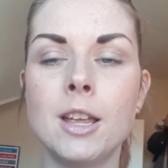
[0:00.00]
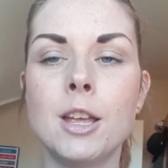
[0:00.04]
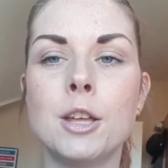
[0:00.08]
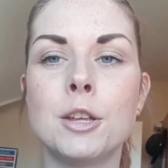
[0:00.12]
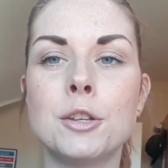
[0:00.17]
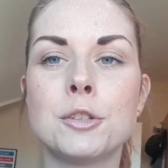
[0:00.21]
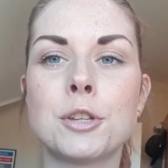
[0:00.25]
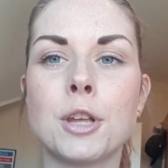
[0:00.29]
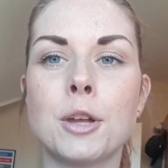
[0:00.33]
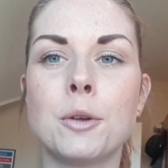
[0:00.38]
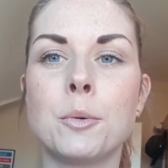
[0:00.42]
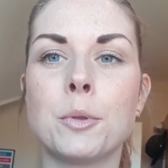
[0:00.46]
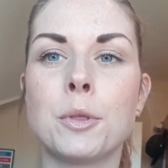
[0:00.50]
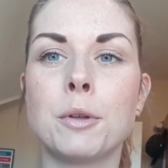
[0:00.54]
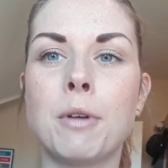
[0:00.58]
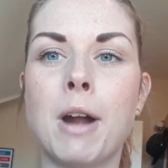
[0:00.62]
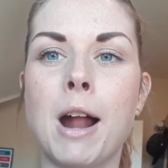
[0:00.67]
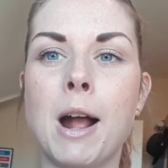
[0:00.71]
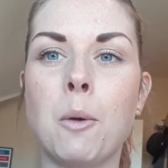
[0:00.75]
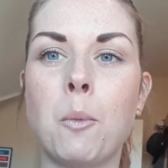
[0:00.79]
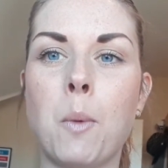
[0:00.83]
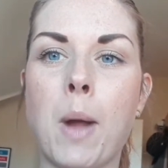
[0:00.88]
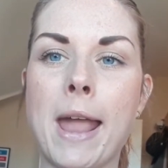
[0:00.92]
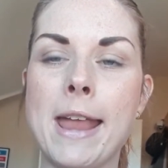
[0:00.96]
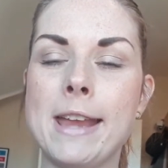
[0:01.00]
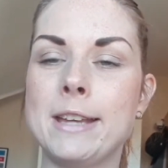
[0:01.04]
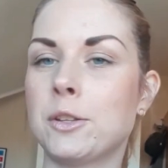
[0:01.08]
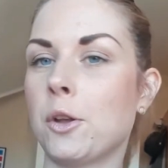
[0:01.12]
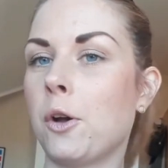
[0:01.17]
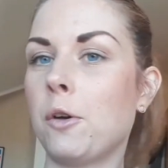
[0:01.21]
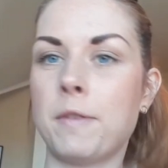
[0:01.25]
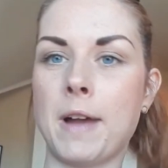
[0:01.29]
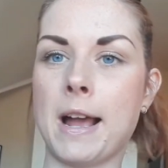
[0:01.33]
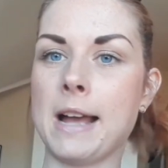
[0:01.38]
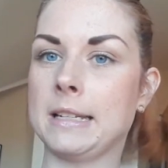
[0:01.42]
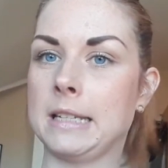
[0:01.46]
So there are ways
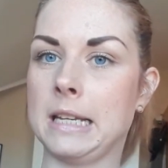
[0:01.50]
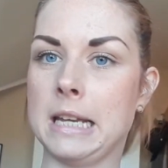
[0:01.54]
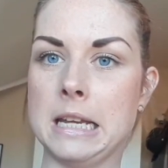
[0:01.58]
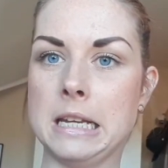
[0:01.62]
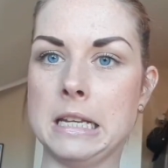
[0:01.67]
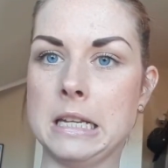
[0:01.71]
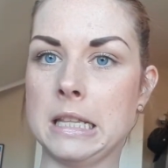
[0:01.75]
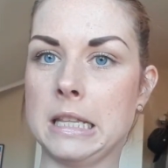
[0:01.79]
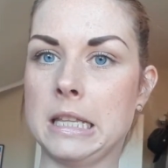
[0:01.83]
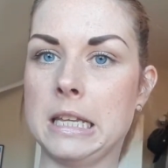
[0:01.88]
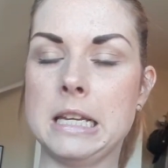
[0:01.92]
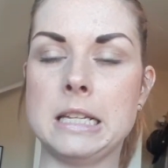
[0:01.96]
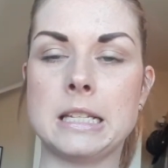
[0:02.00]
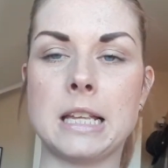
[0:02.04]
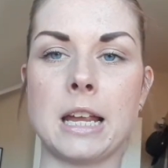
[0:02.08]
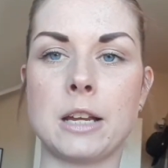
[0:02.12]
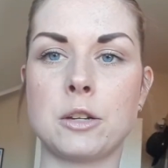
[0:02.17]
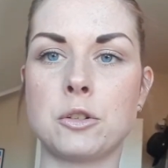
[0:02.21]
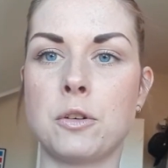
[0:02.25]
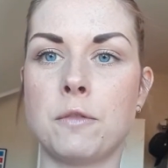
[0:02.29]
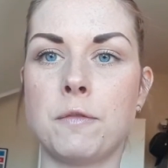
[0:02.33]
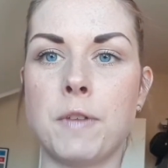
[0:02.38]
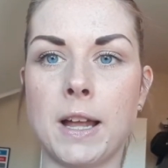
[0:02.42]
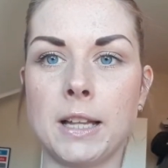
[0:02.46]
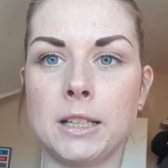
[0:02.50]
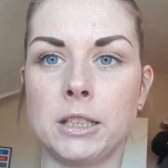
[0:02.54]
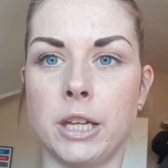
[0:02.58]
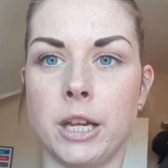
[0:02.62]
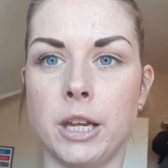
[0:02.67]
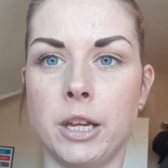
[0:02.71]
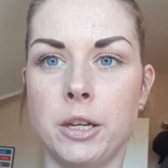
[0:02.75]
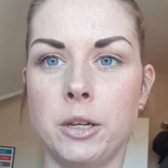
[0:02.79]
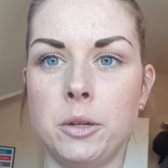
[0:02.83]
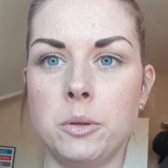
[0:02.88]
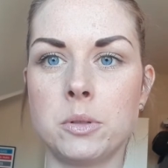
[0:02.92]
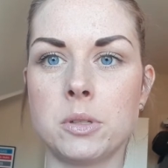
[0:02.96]
of adding these extra
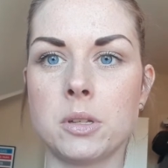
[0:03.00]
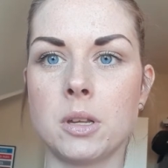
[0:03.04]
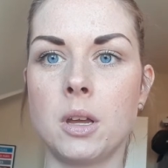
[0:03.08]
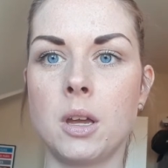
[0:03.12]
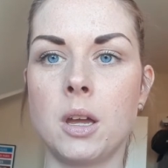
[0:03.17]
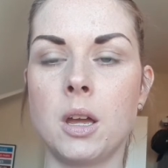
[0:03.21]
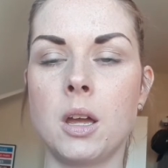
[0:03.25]
values